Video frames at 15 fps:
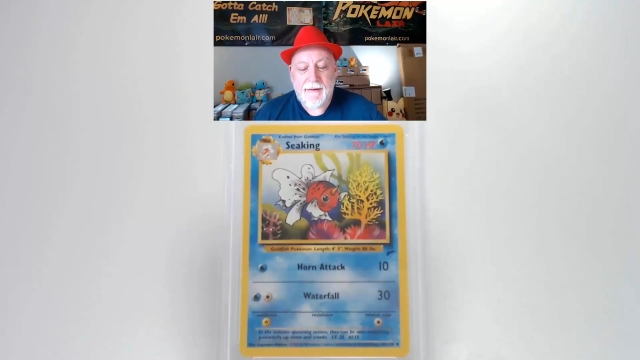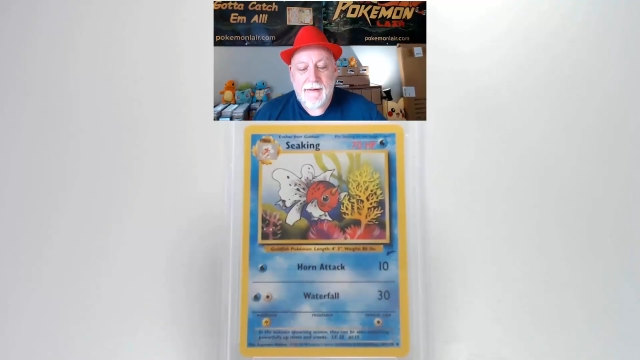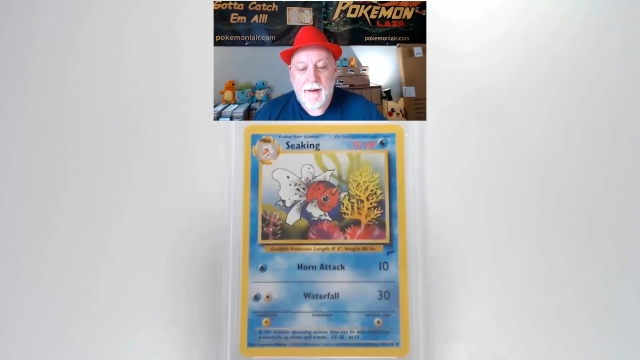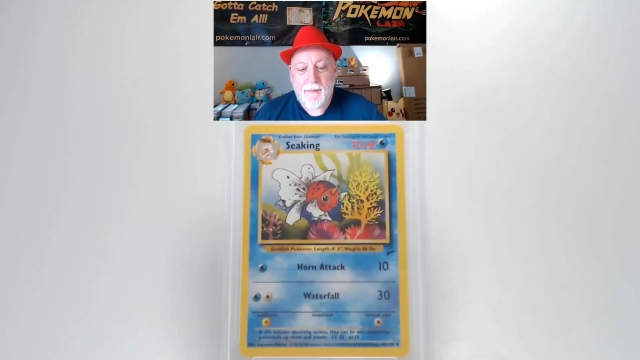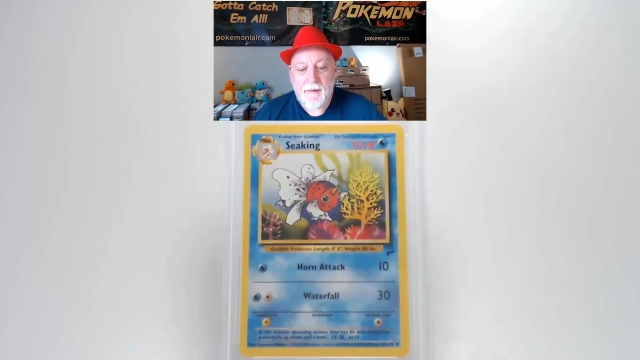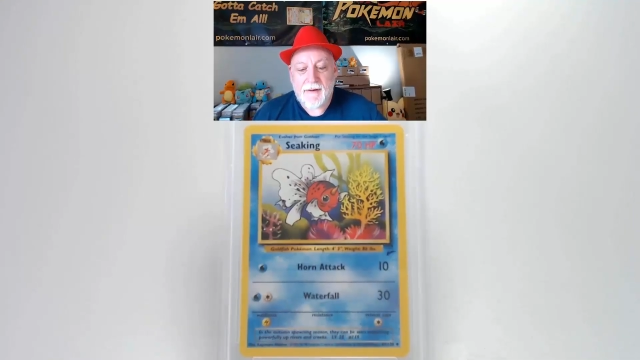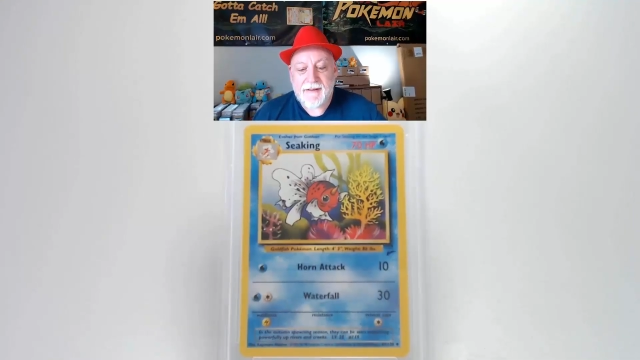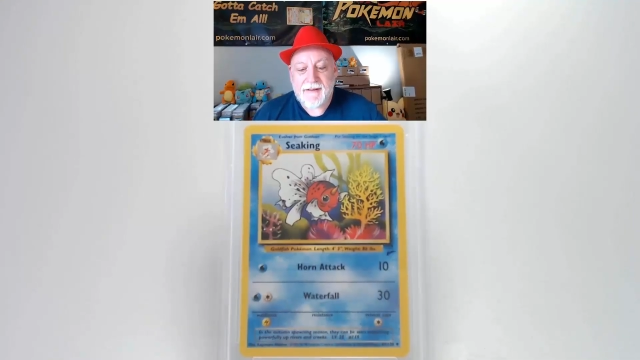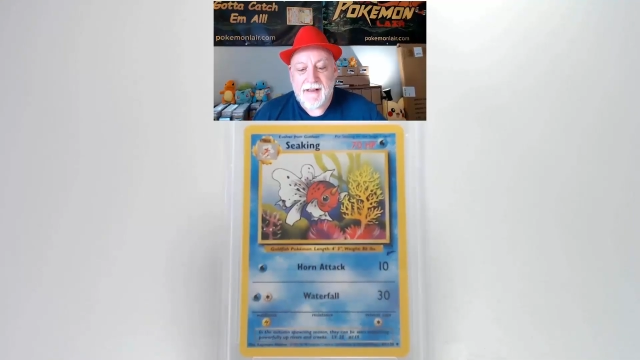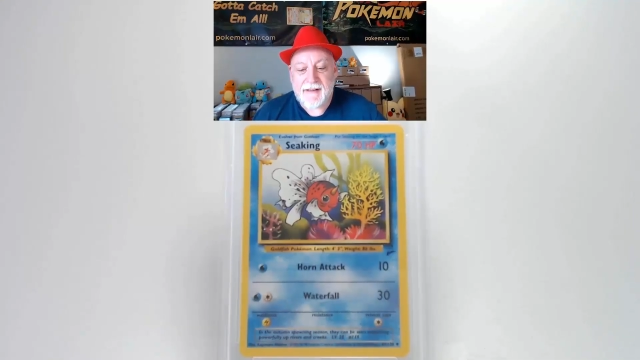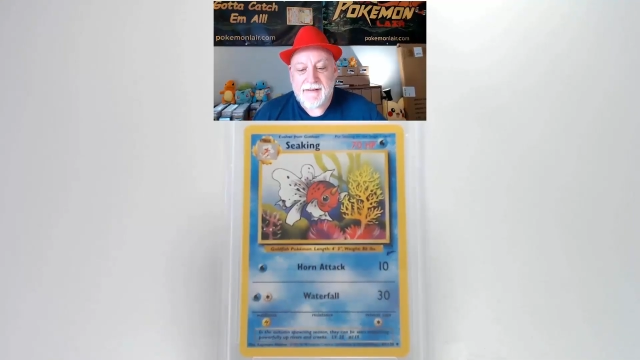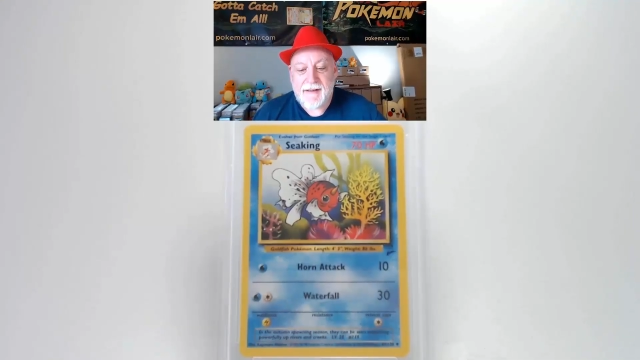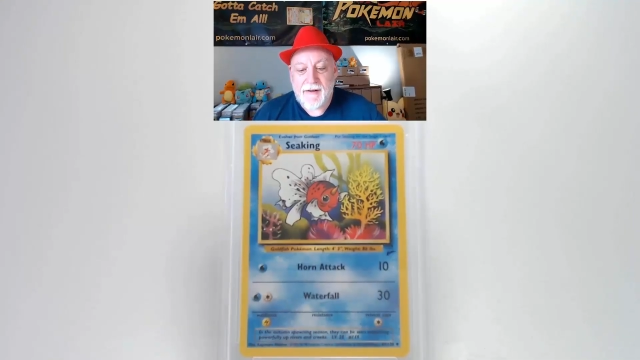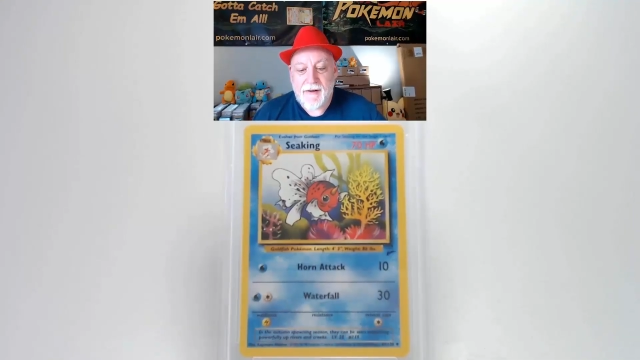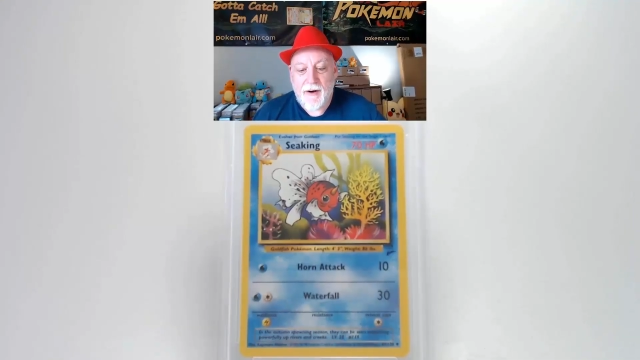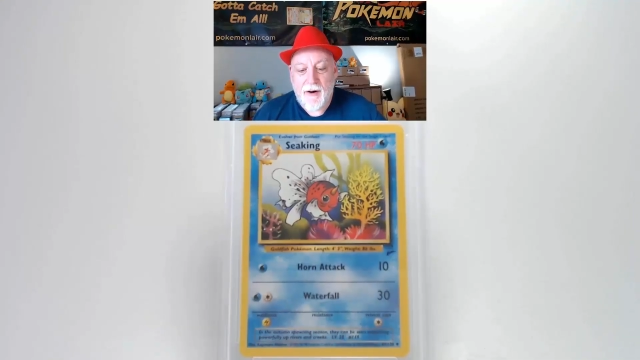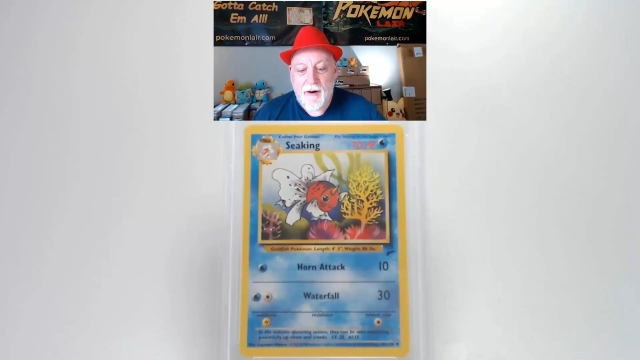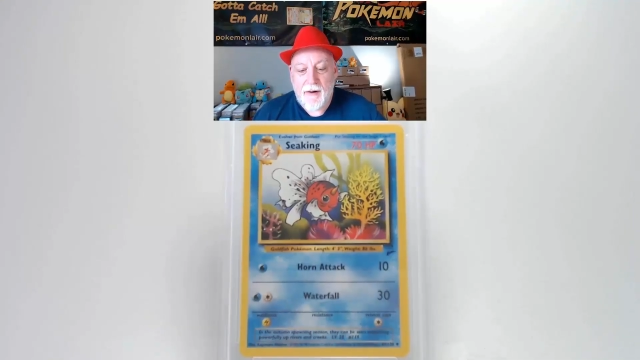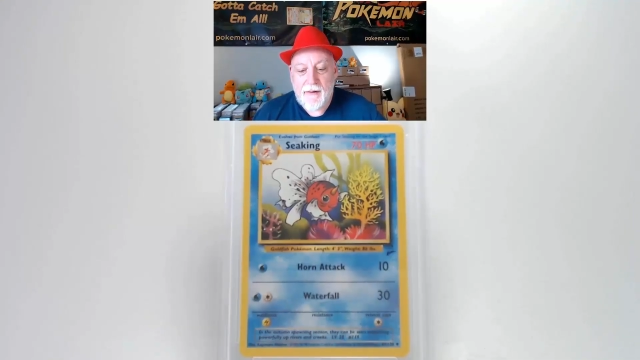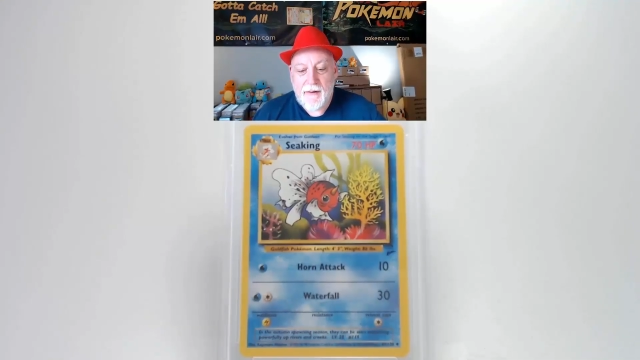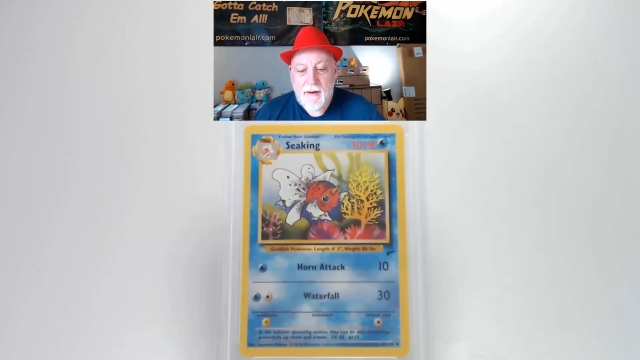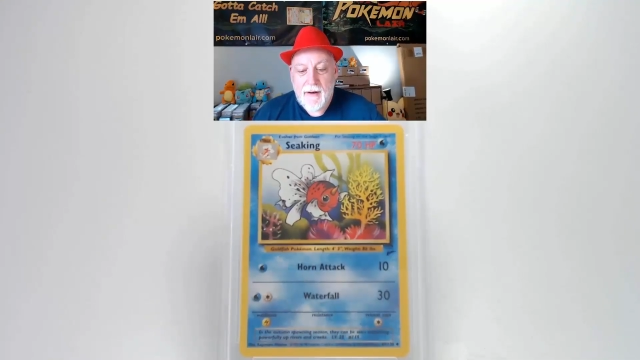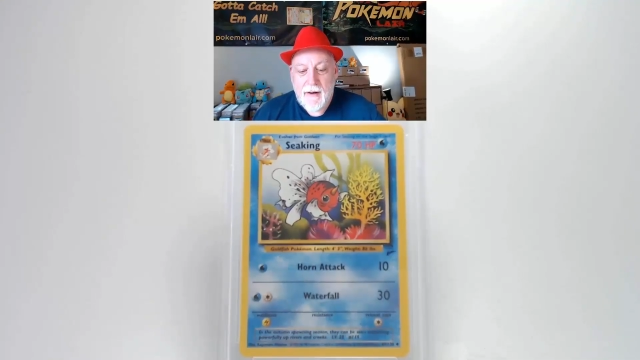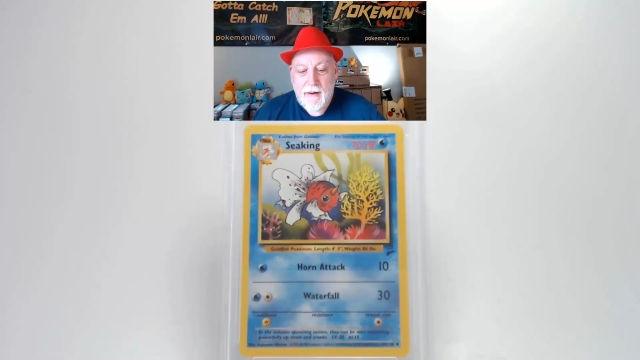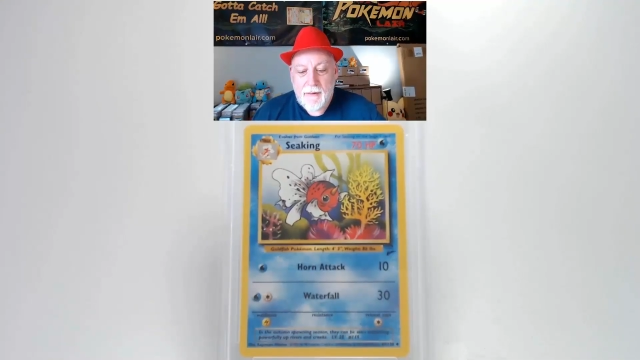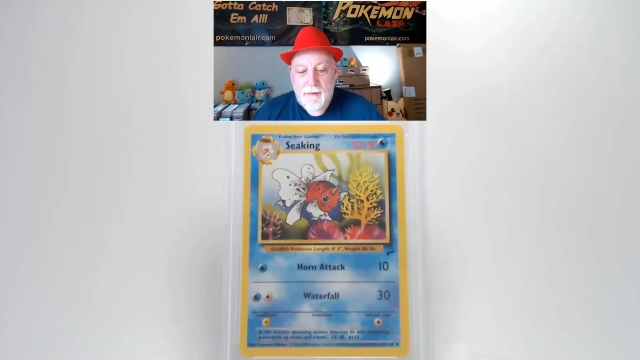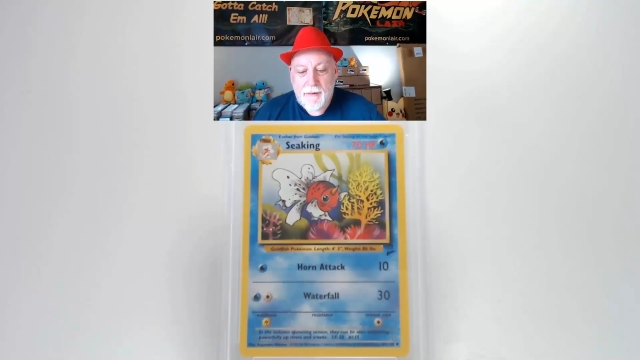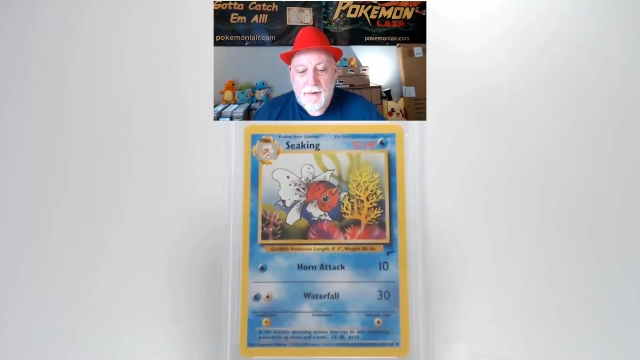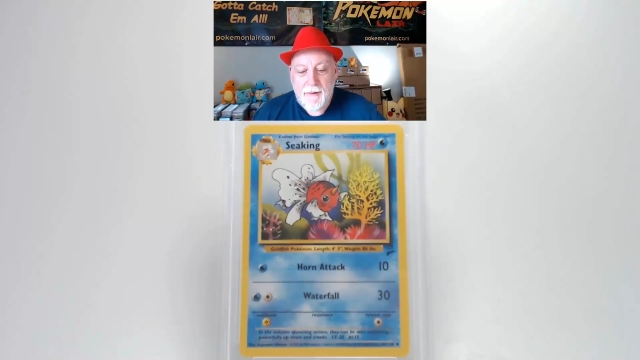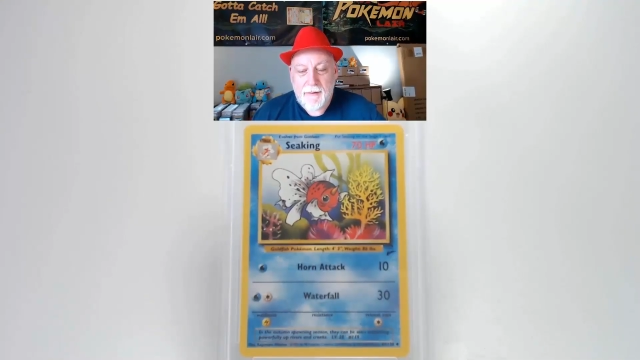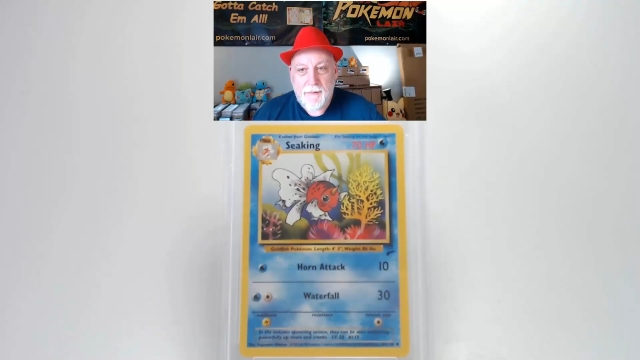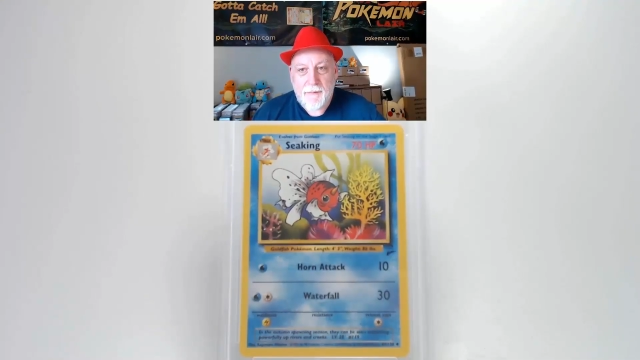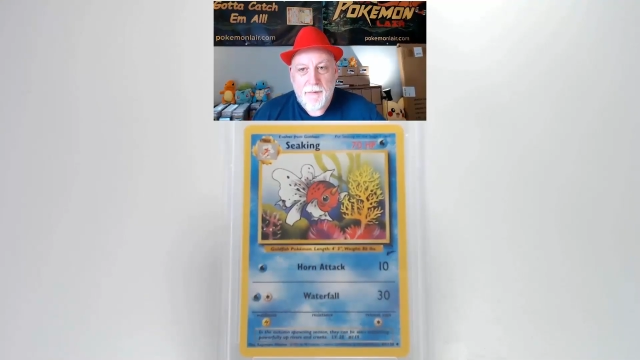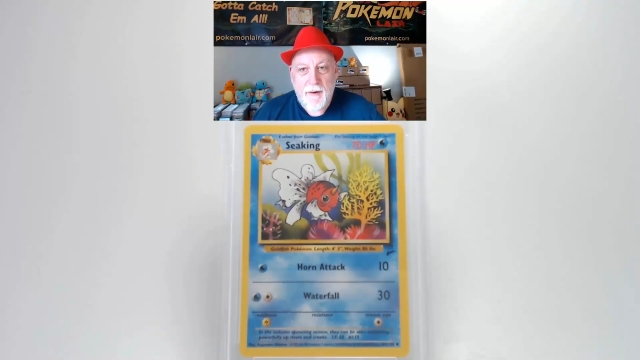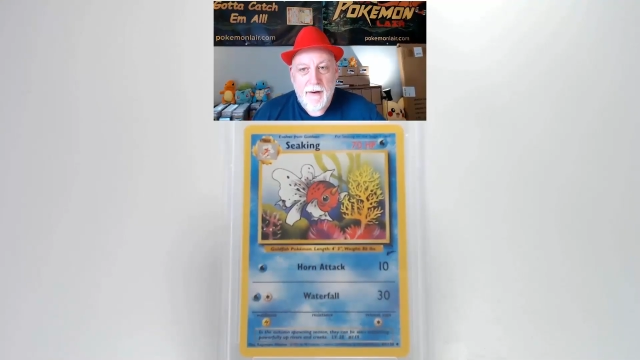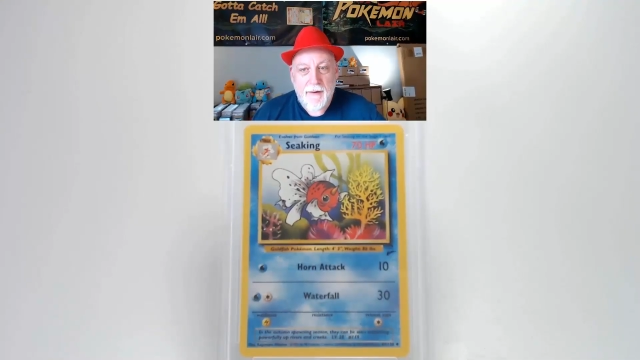the number 60 card. Looking at the front